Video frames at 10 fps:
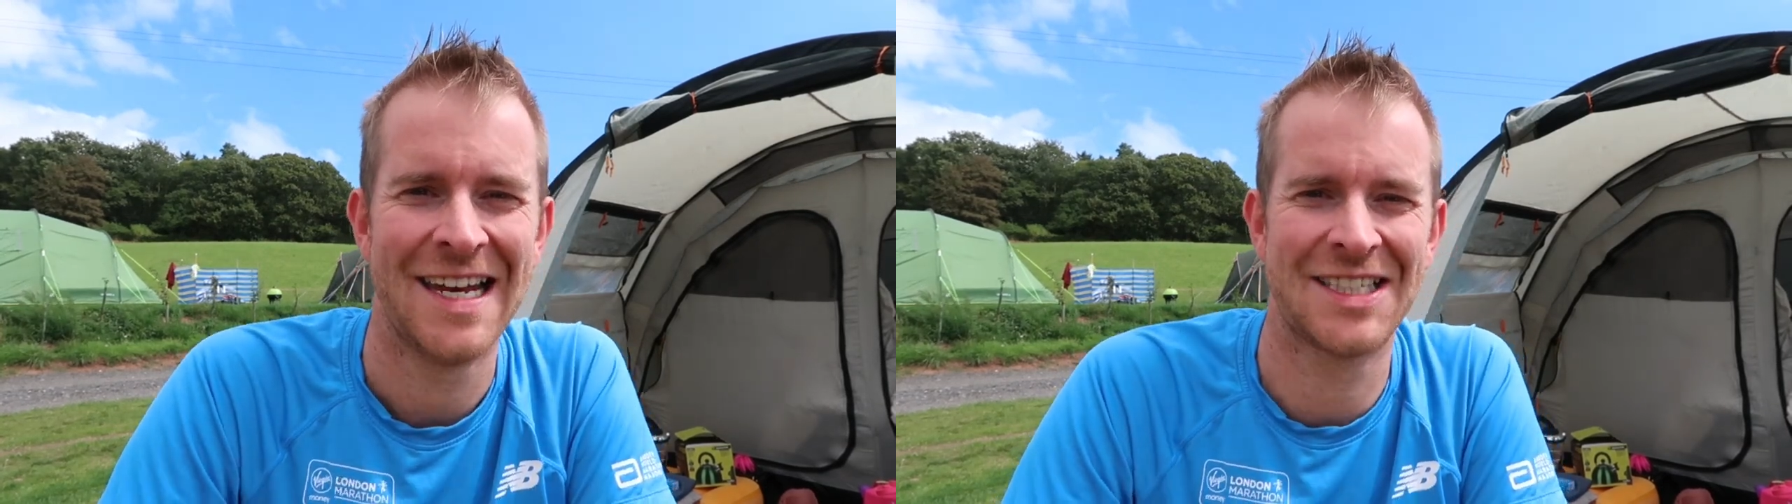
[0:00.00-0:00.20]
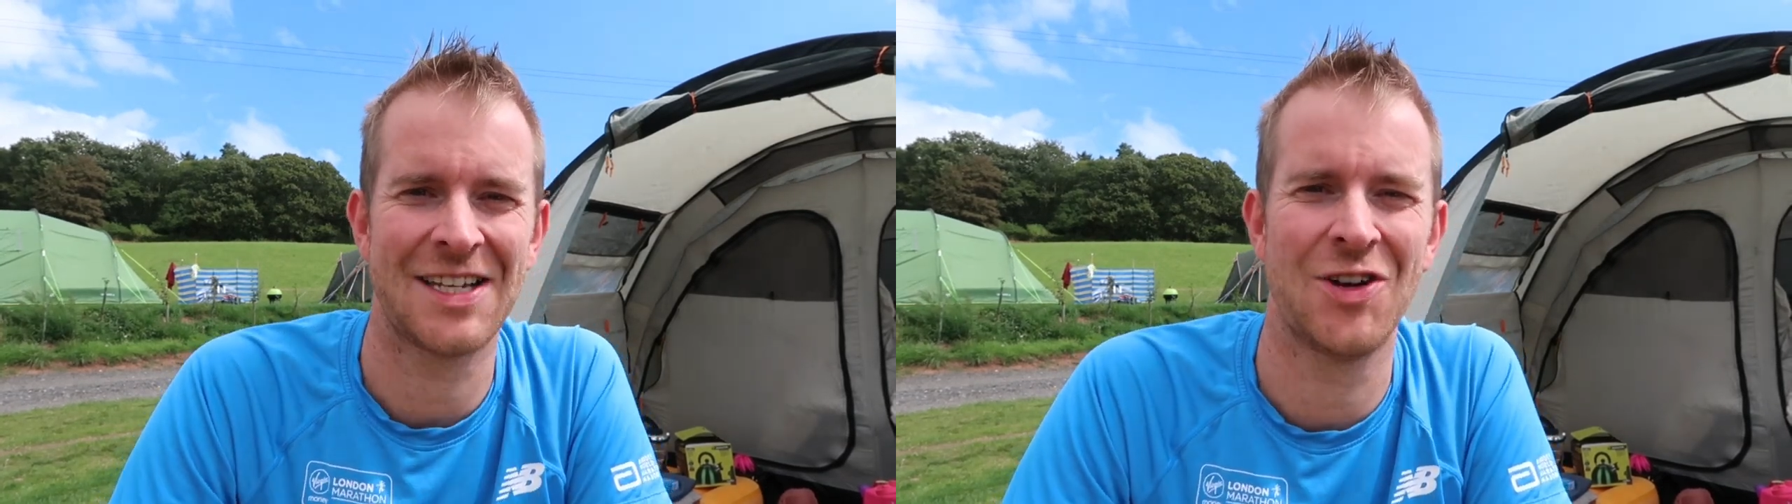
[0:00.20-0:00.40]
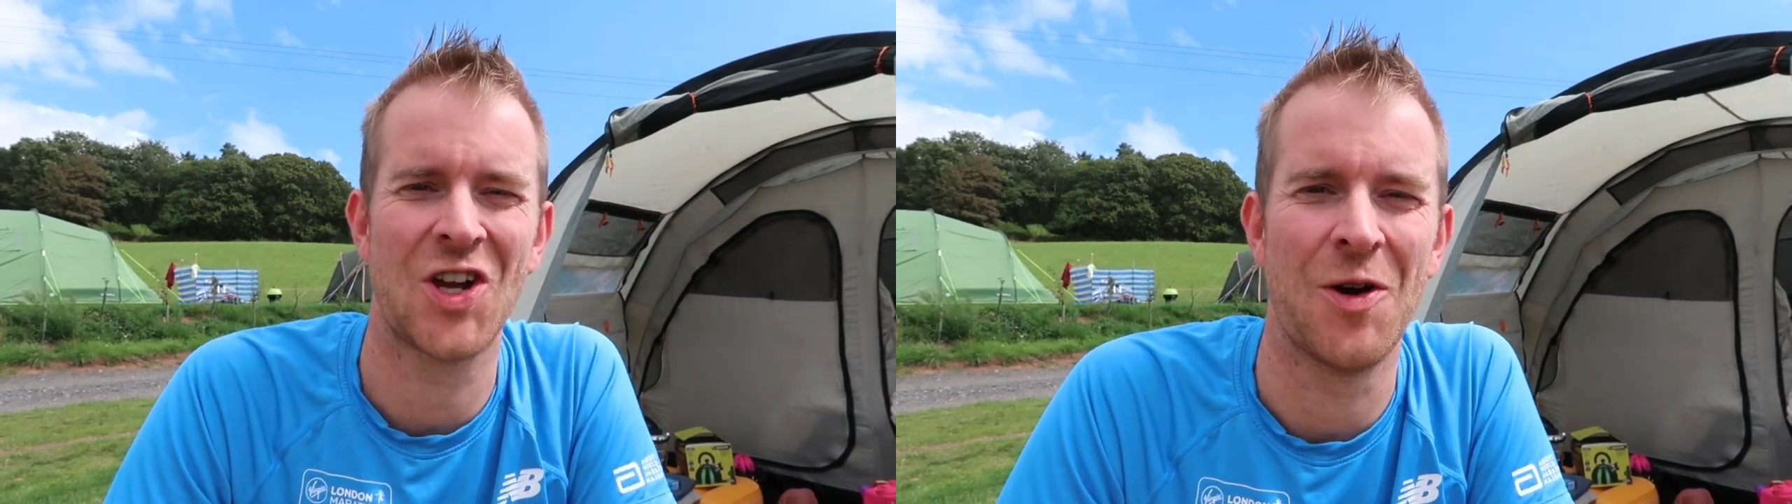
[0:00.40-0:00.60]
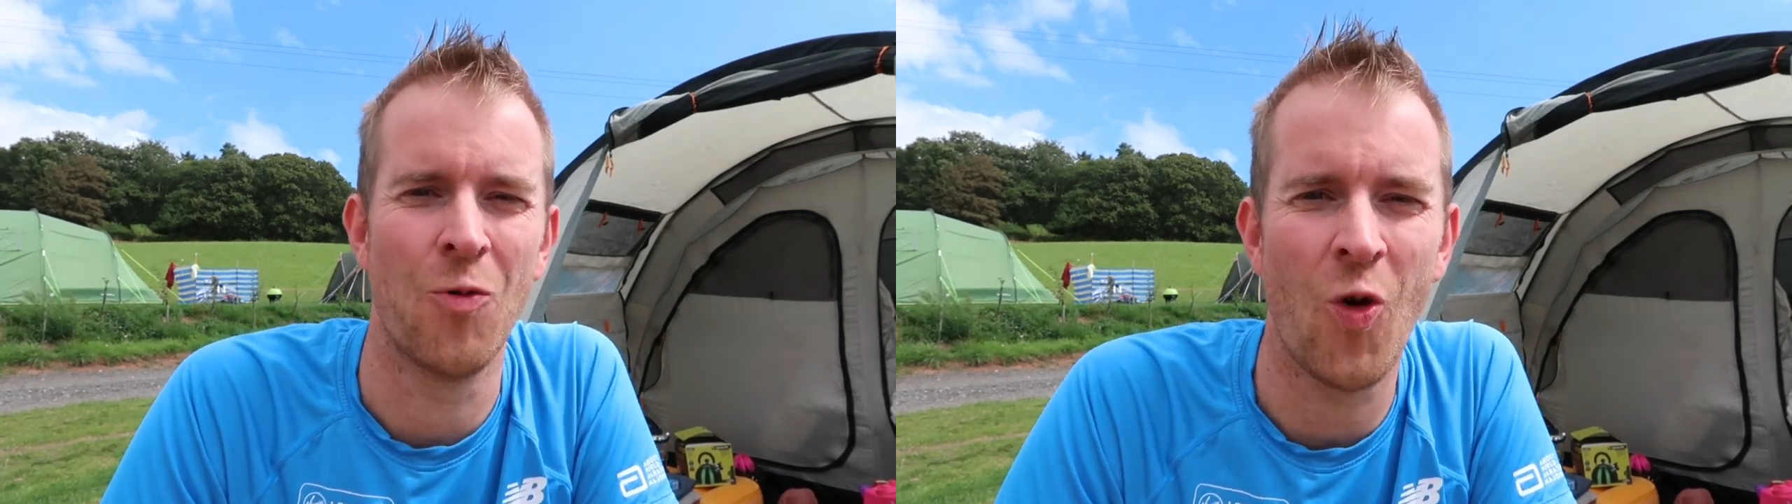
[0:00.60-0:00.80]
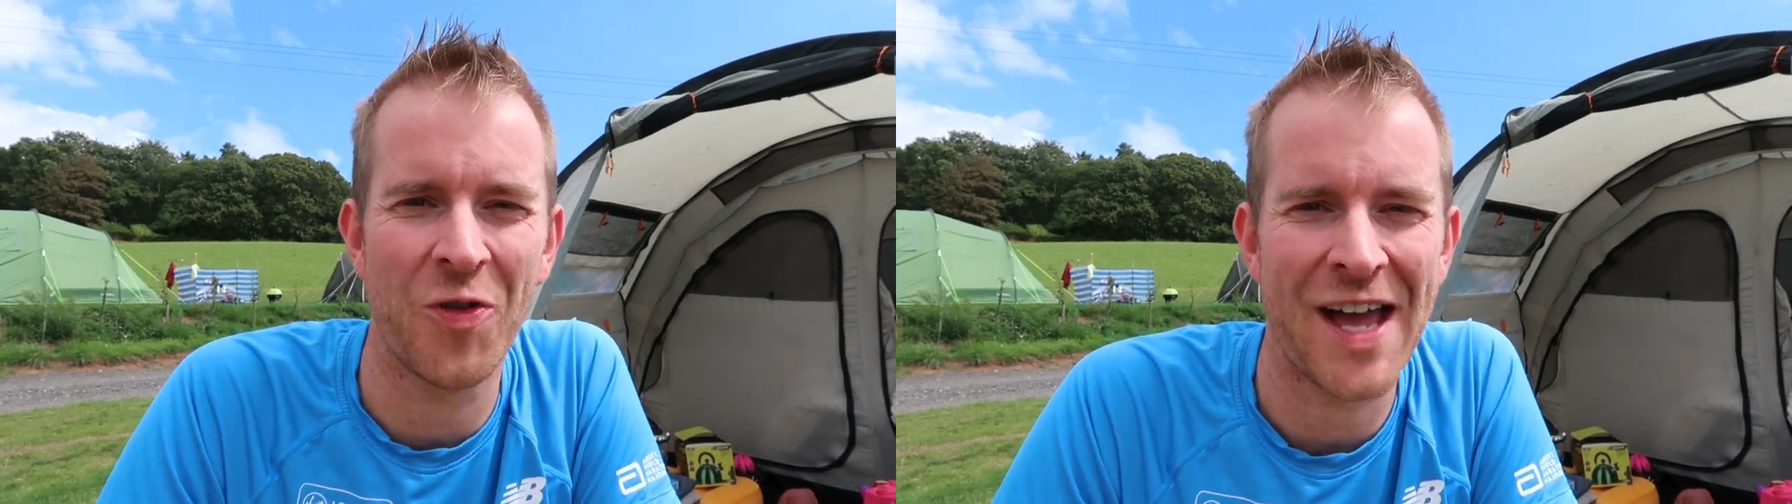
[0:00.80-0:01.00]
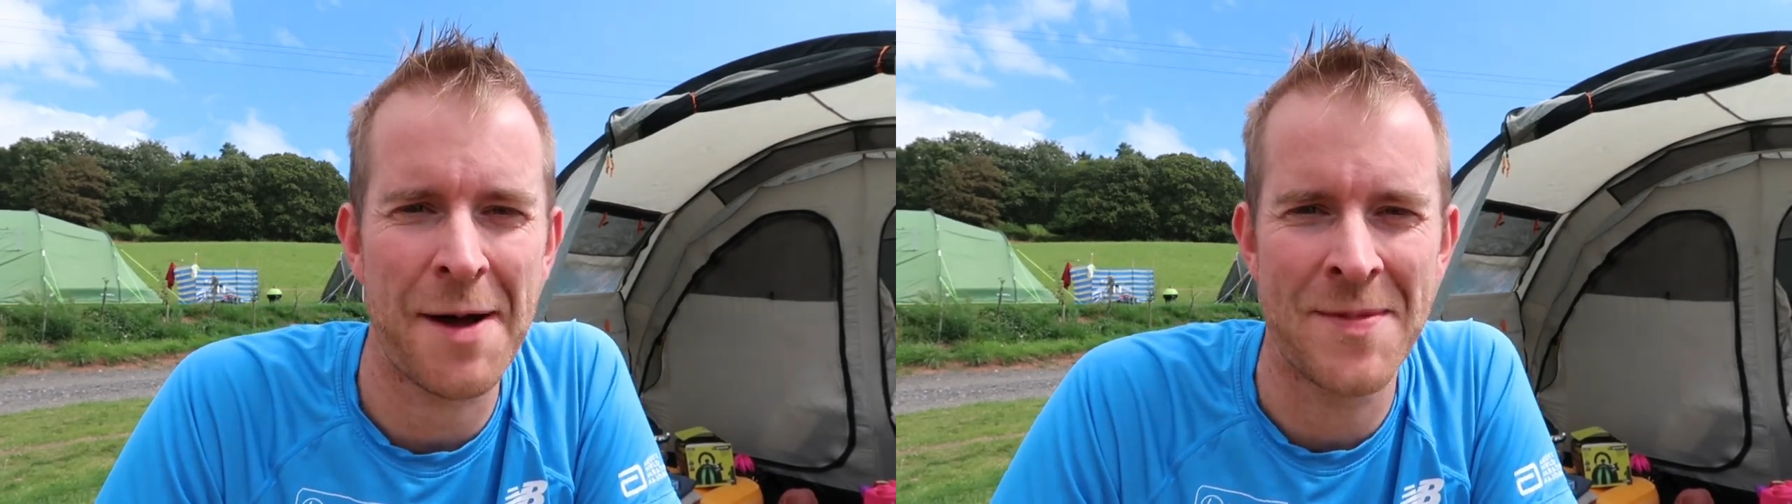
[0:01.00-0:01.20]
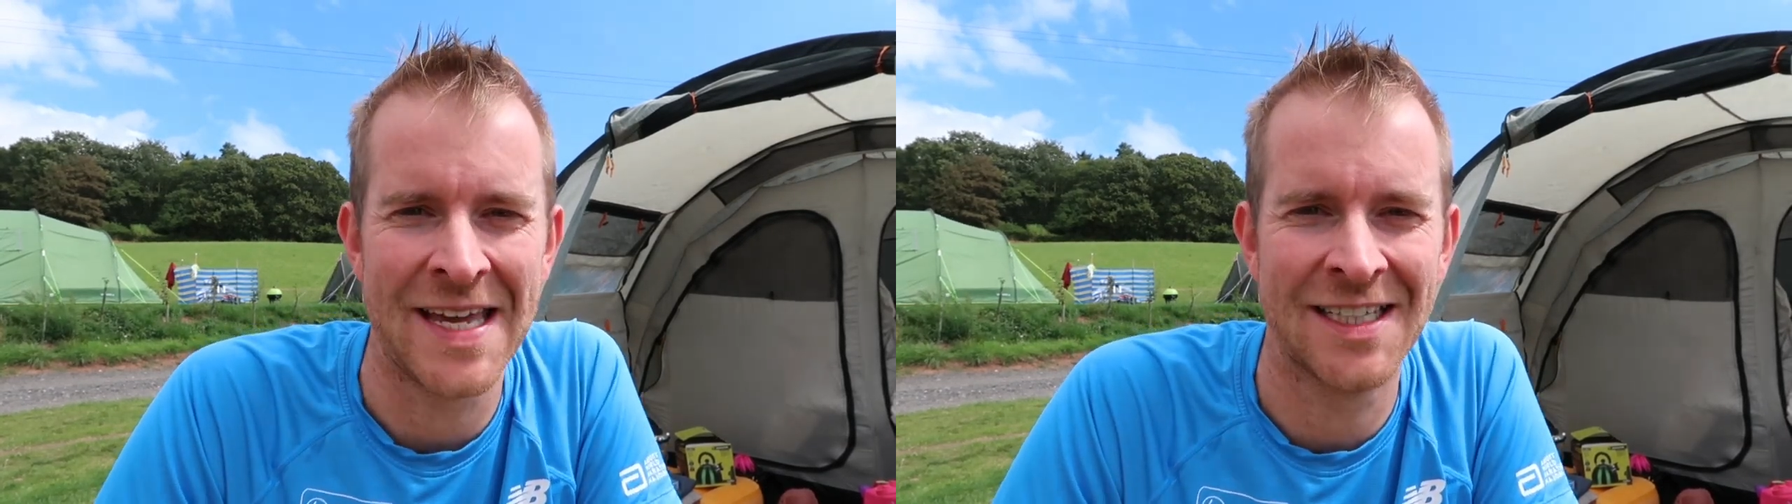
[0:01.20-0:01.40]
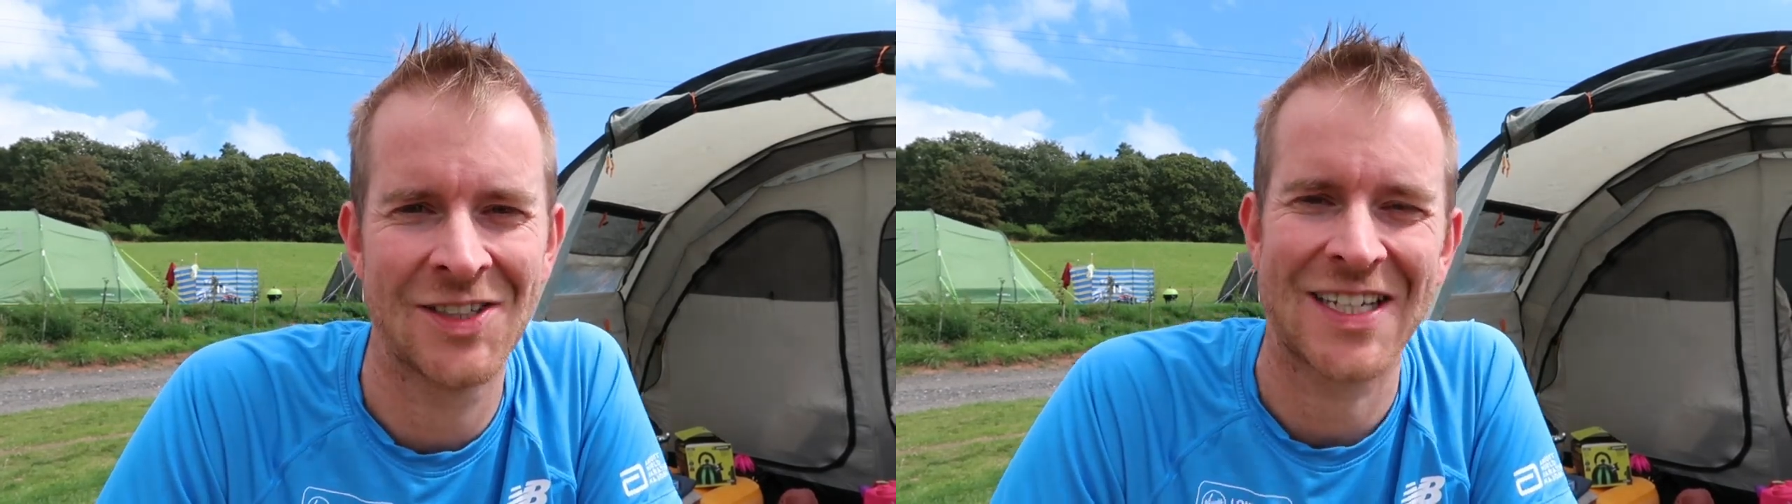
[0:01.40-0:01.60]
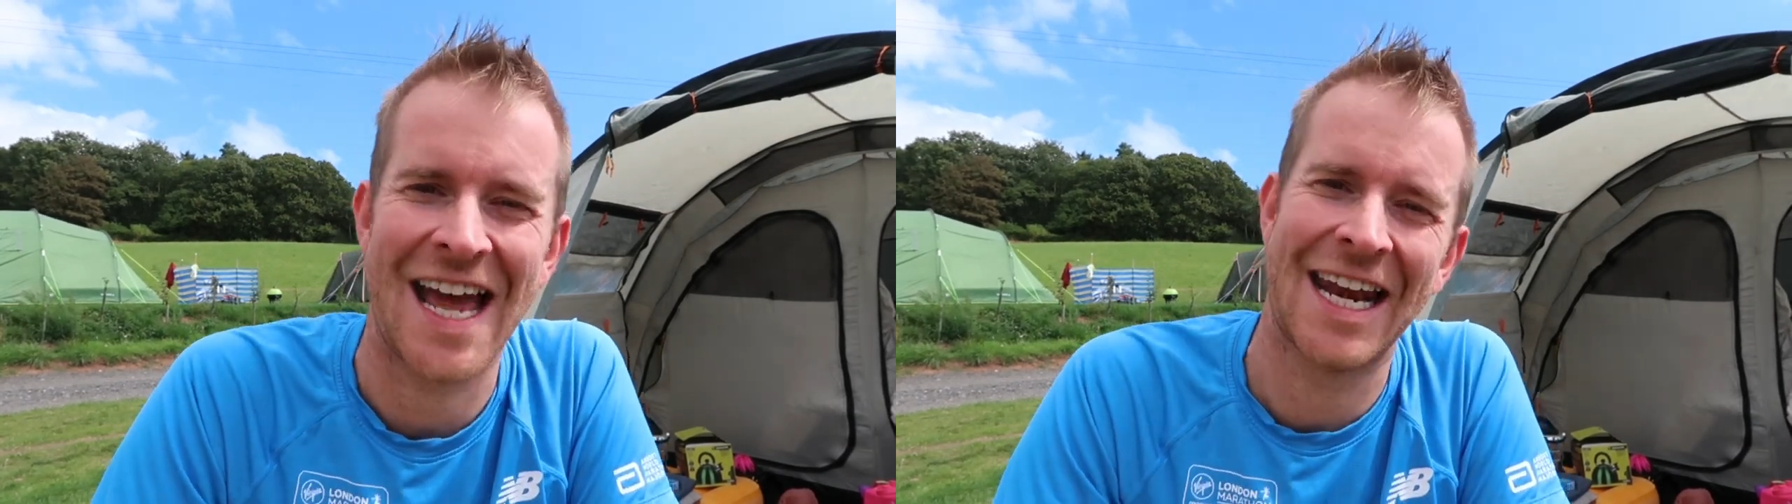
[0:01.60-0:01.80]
Let's have a look at what that means